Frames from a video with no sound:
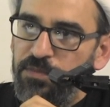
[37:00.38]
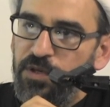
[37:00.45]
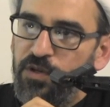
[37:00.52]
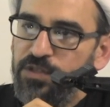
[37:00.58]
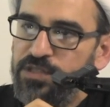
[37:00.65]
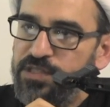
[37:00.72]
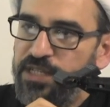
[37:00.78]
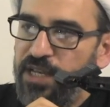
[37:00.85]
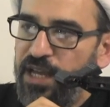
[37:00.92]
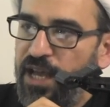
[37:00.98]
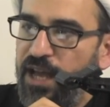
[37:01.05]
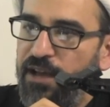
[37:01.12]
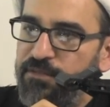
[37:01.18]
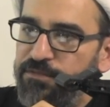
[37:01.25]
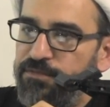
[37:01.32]
because they
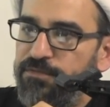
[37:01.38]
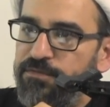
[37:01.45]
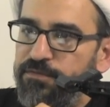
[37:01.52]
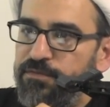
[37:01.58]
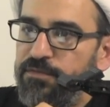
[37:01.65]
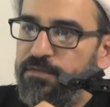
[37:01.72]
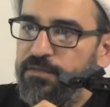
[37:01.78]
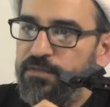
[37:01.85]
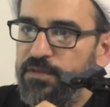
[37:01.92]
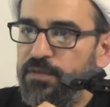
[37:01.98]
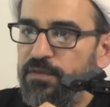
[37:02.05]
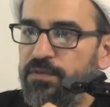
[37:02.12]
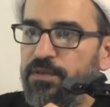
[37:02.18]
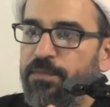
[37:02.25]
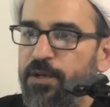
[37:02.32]
have
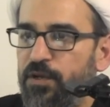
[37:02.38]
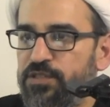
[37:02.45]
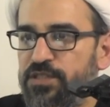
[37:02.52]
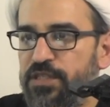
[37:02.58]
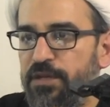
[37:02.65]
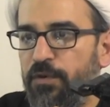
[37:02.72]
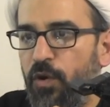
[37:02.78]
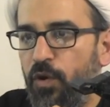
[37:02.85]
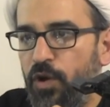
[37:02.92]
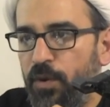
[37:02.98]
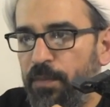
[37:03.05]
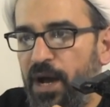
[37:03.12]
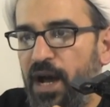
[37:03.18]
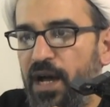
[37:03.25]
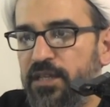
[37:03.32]
because the
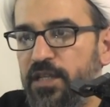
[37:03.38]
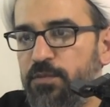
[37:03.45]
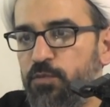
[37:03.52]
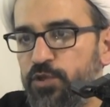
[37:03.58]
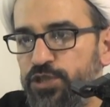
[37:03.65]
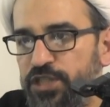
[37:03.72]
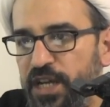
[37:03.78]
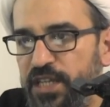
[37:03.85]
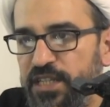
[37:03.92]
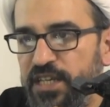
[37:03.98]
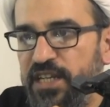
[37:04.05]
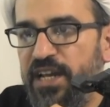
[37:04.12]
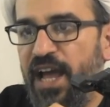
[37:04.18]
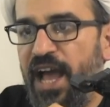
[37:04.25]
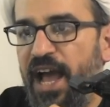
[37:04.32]
ulama the
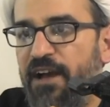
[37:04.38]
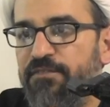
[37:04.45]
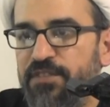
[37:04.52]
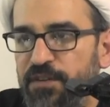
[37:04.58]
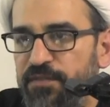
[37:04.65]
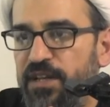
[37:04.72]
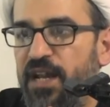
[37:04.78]
mujtahideen have the